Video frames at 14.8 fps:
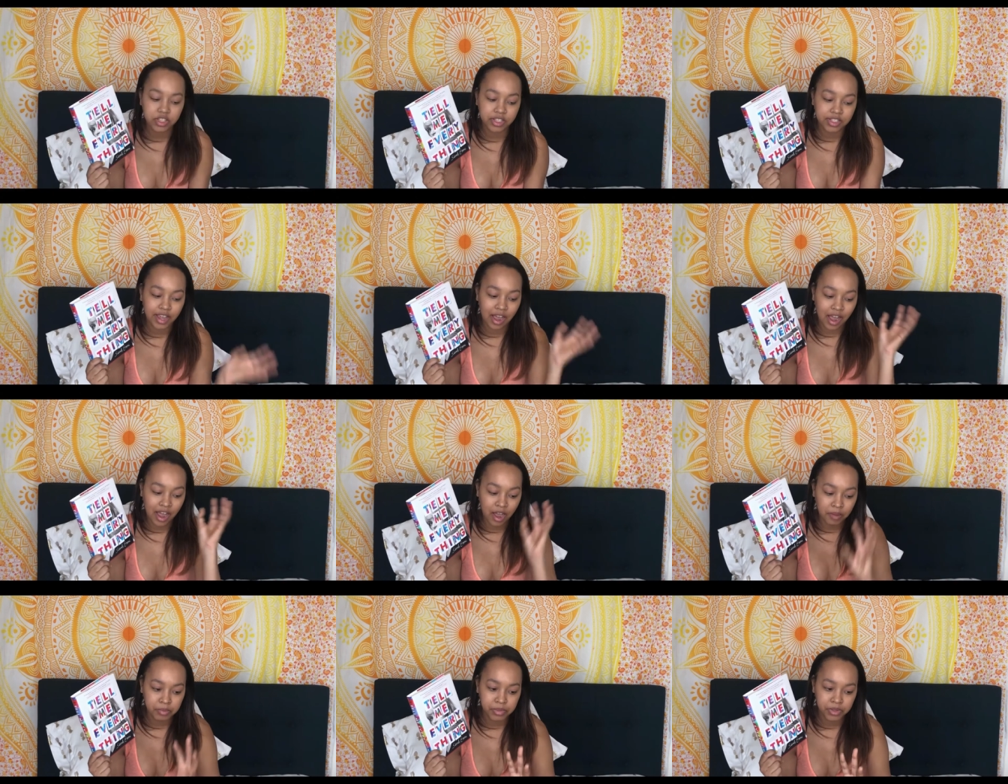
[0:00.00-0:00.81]
this
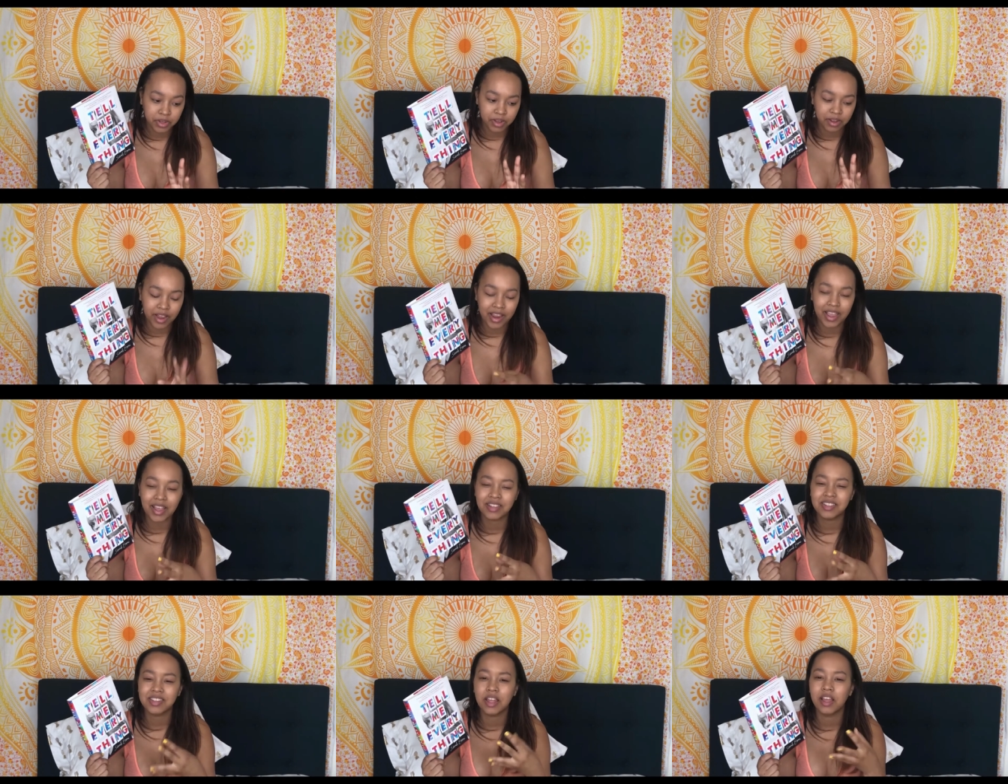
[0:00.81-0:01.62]
app, I
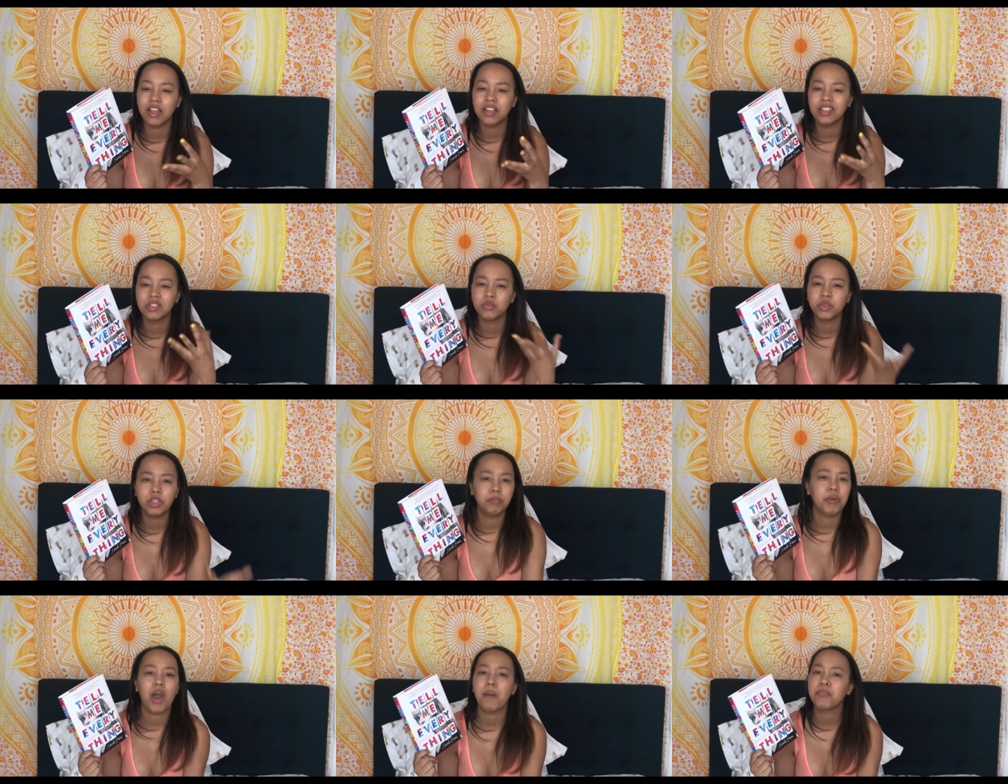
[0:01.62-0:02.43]
guess that is
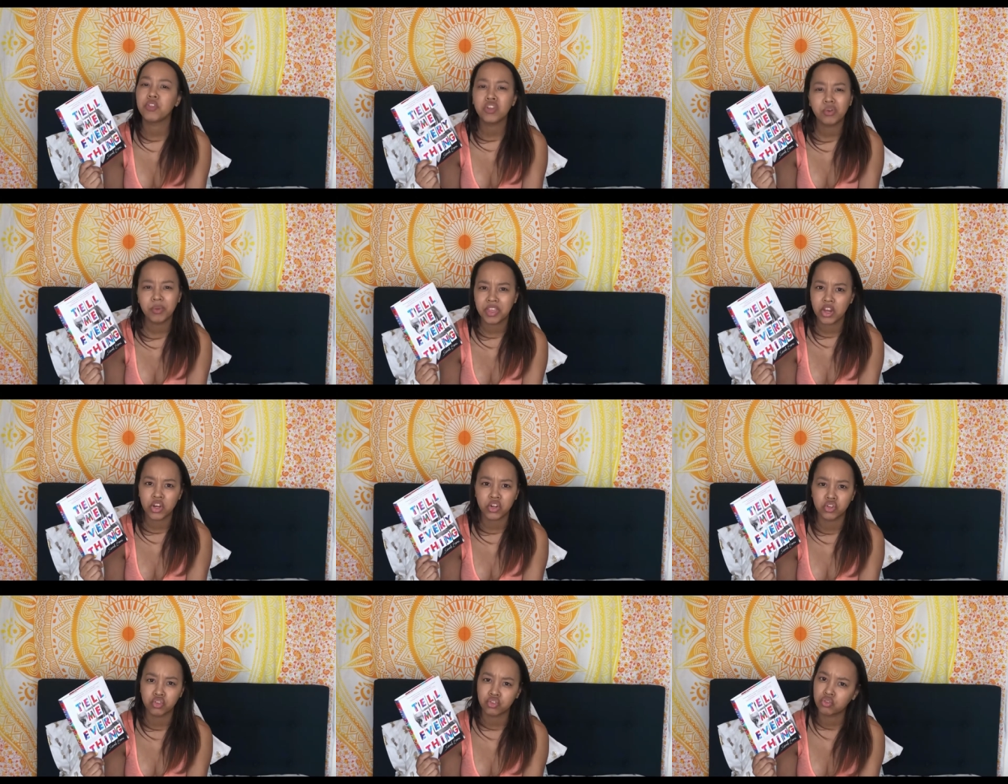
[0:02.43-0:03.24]
really popular
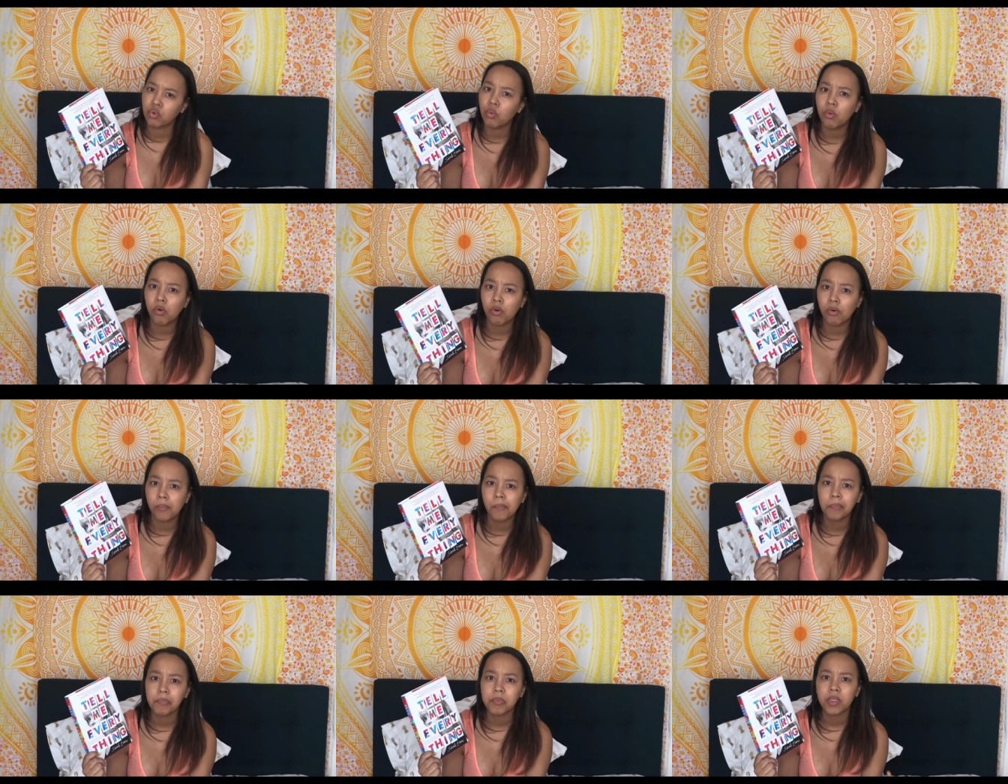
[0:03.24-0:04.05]
within her
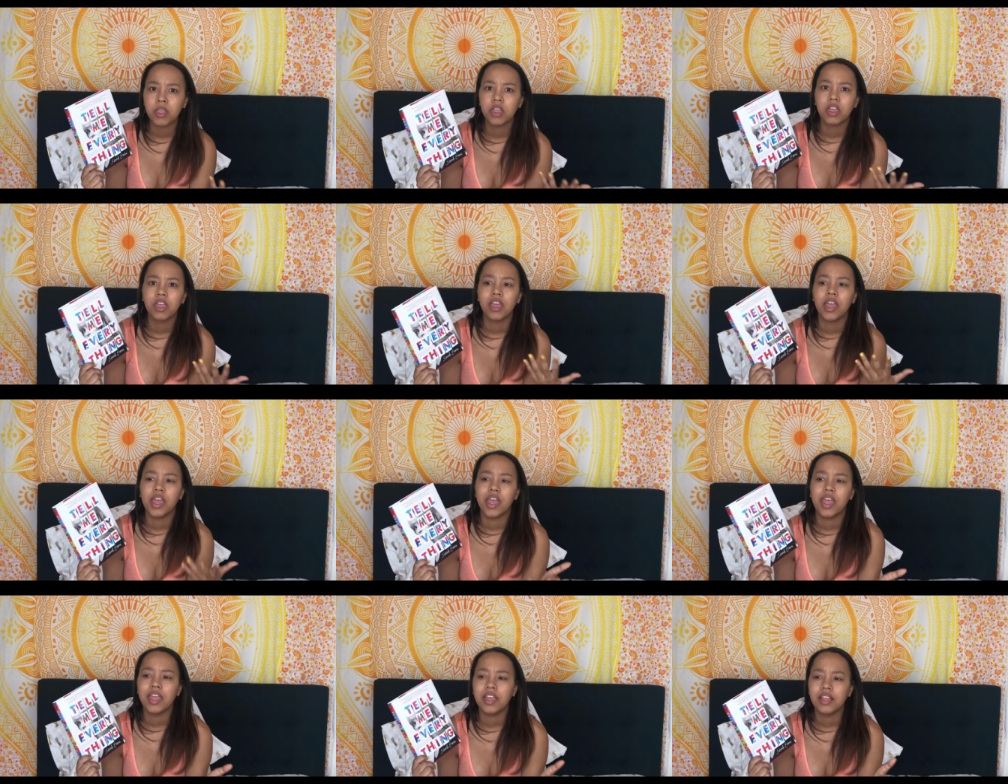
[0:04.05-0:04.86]
school
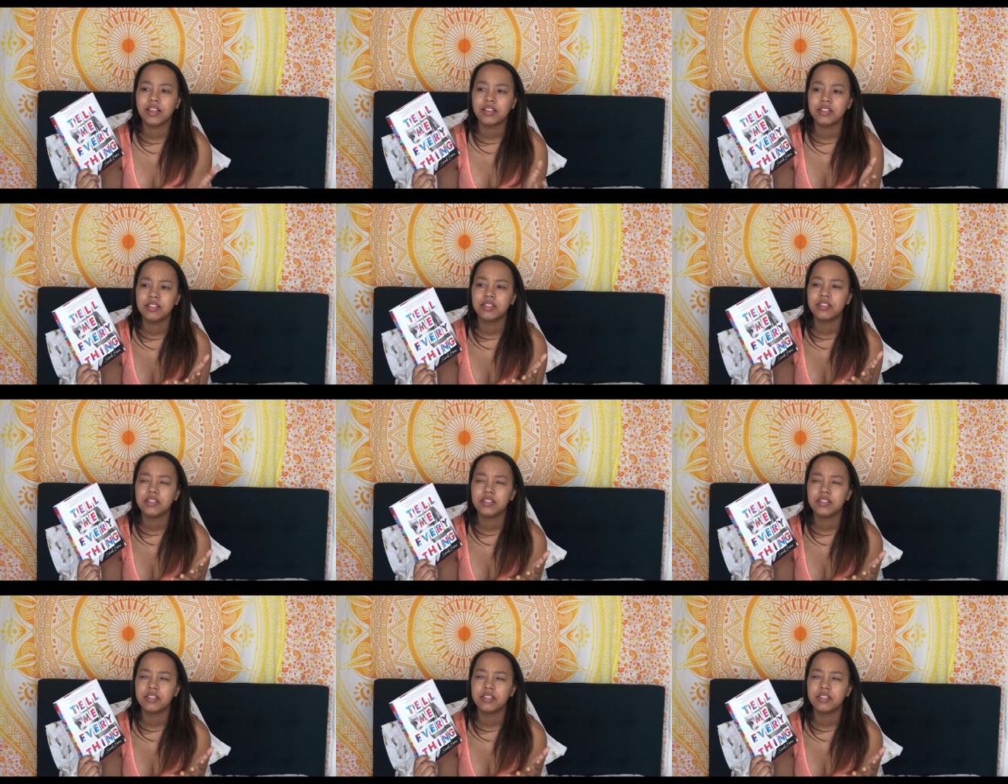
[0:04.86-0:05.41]
and